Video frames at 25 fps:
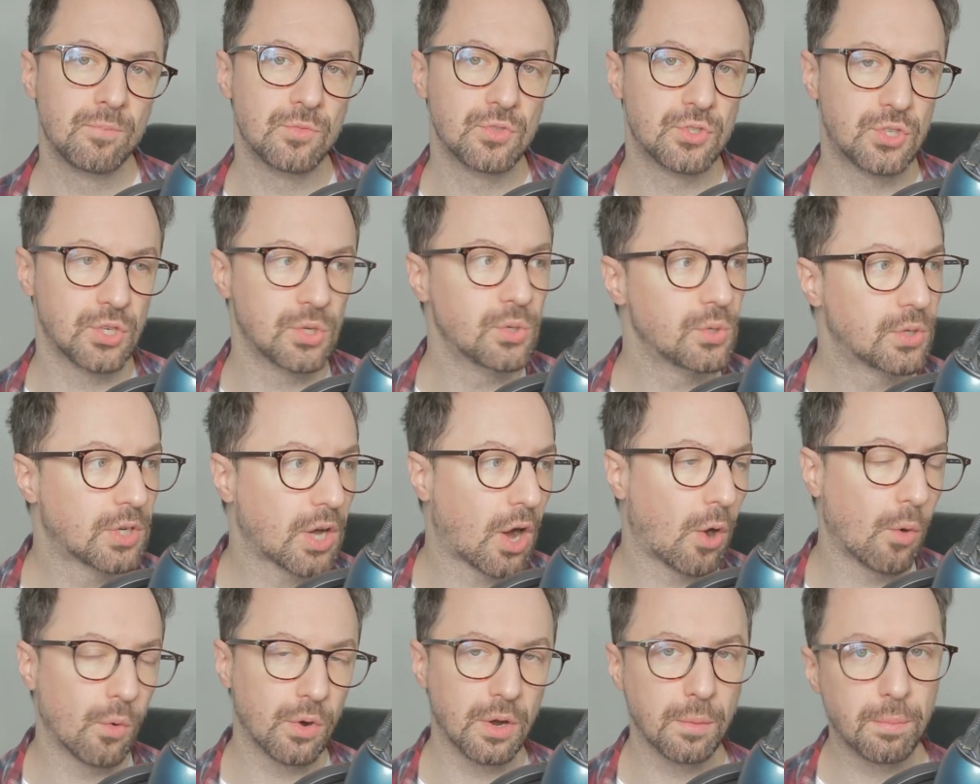do
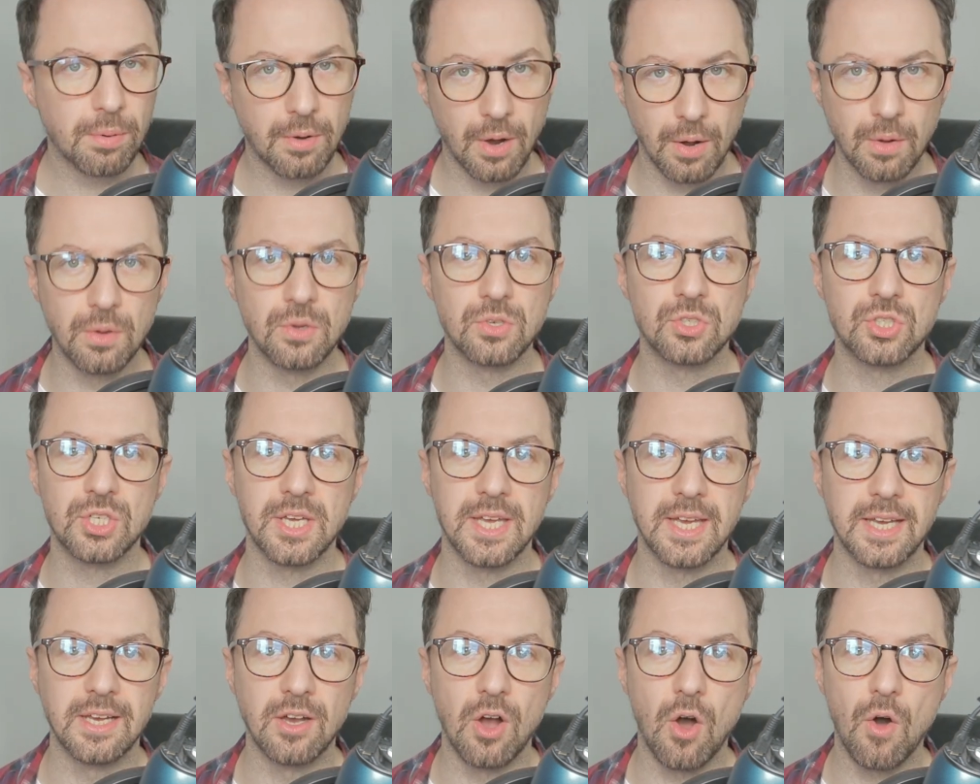cold
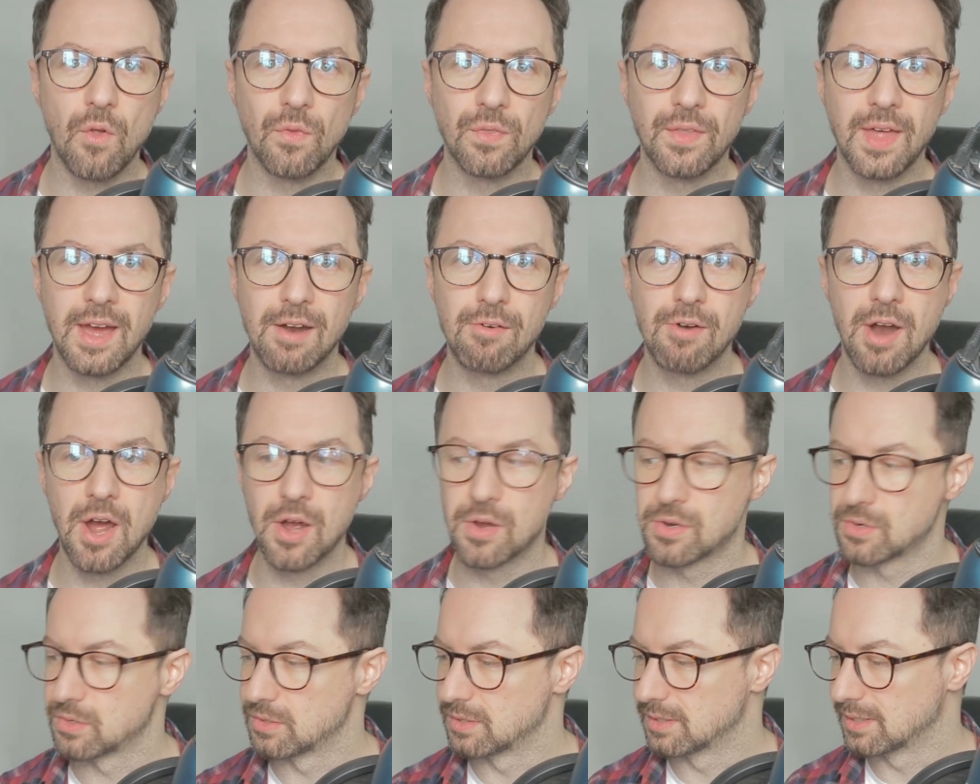approaching on their
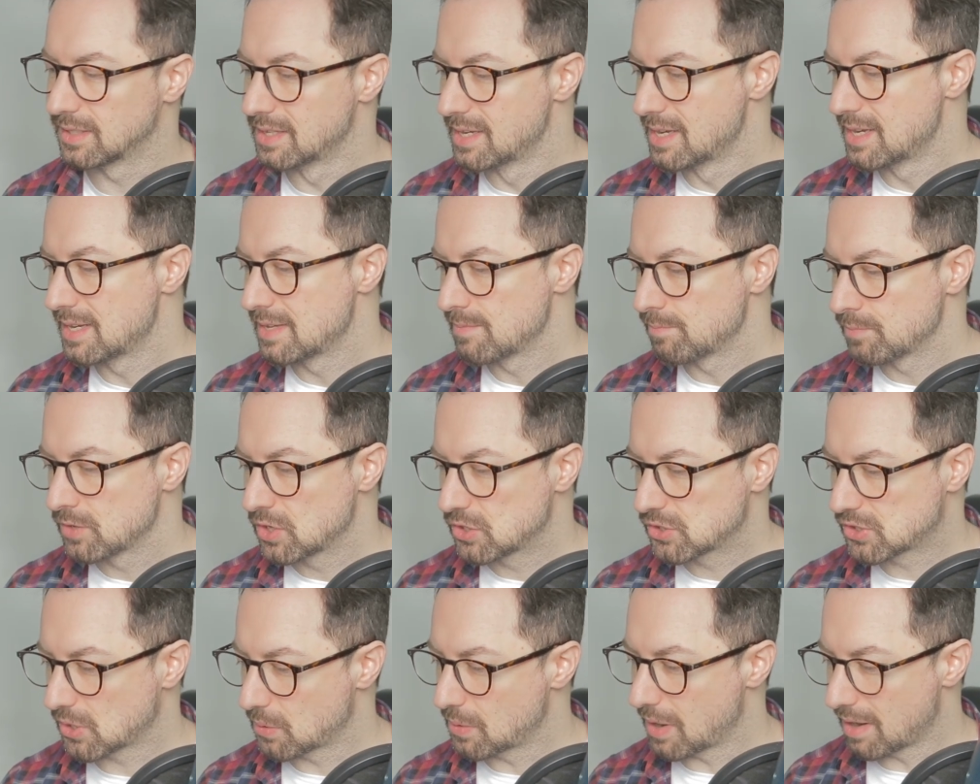own.
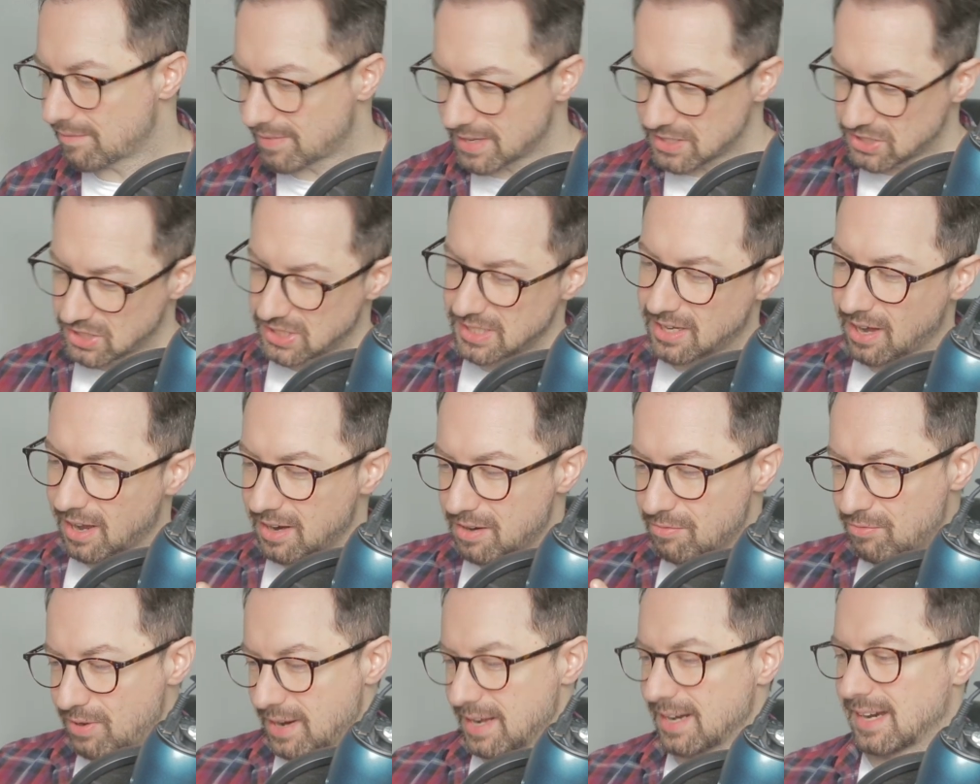So I've actually kind
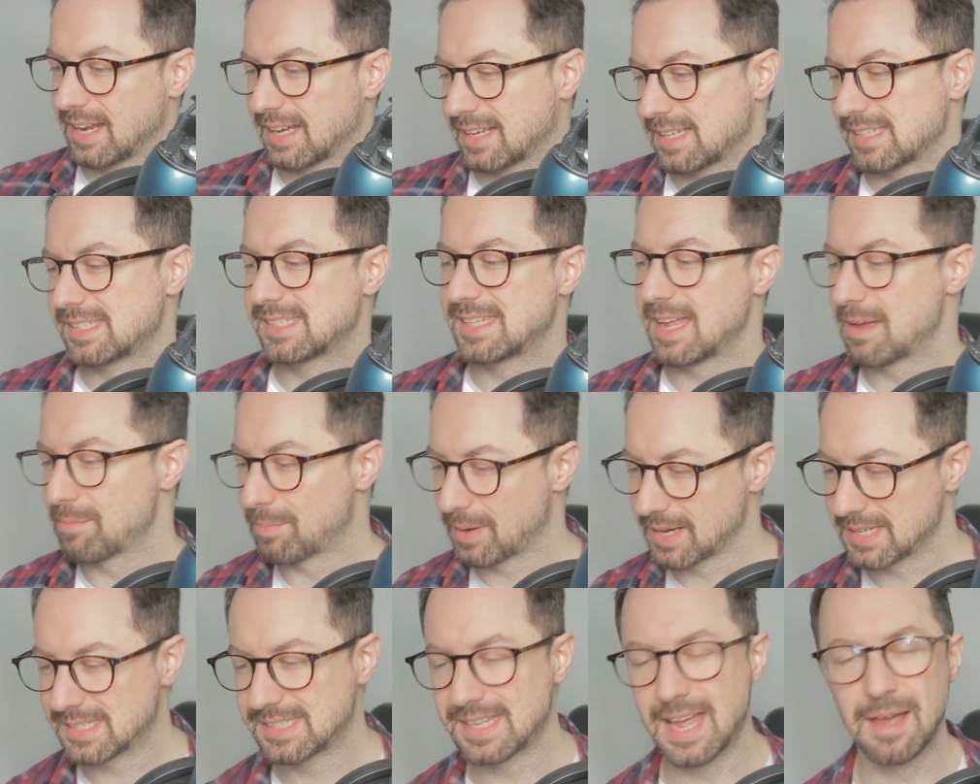of written like a
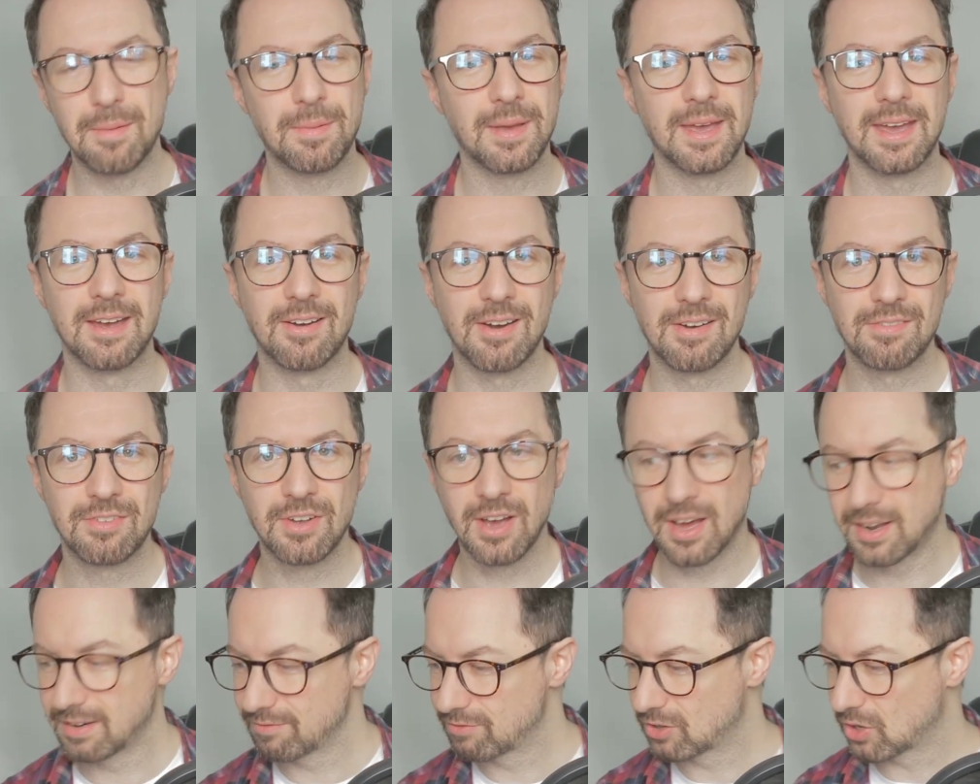step-by-step here. I've
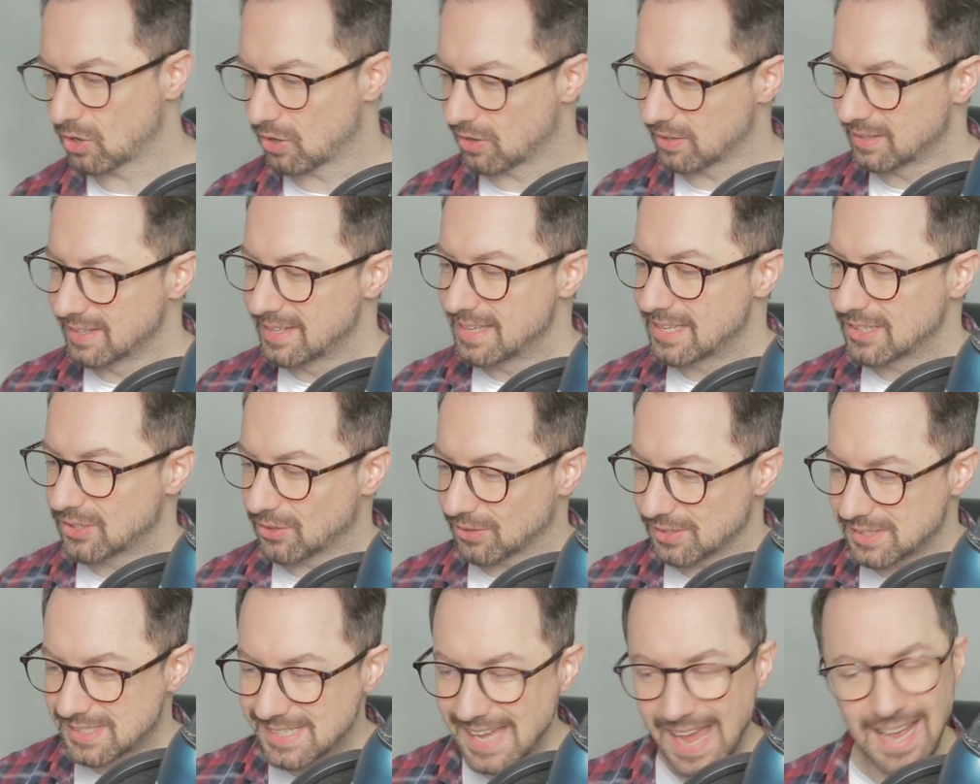kind of got,
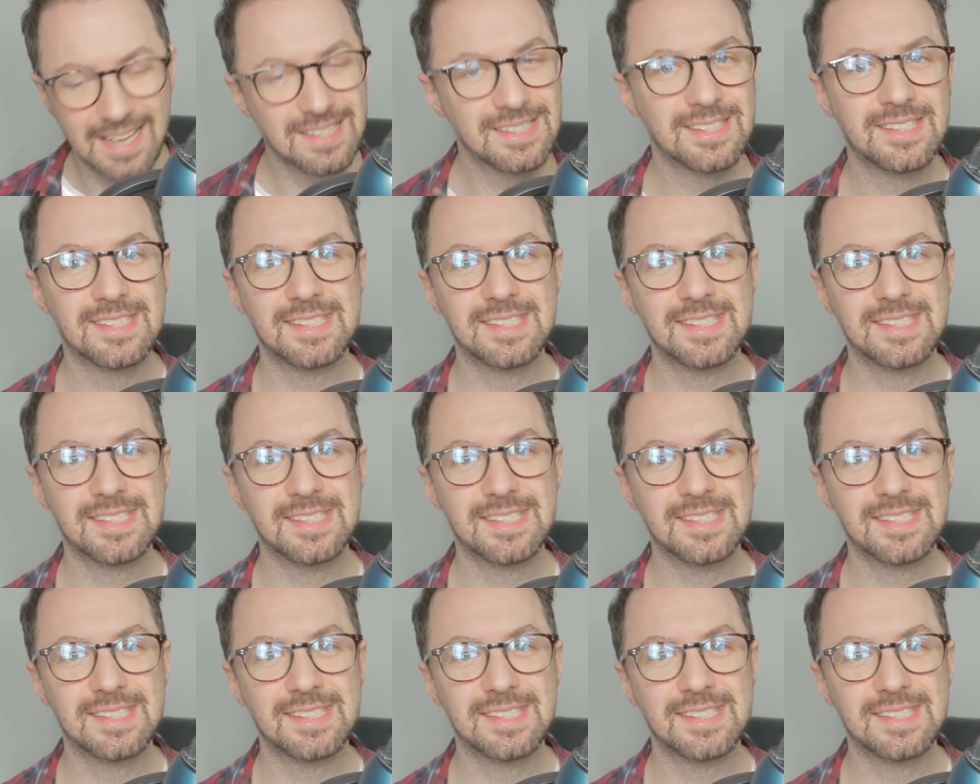got ten